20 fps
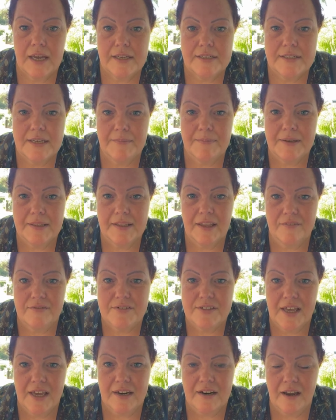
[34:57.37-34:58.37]
Debbie loves
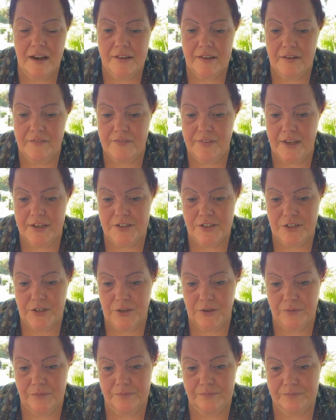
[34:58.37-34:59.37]
that. I love that too.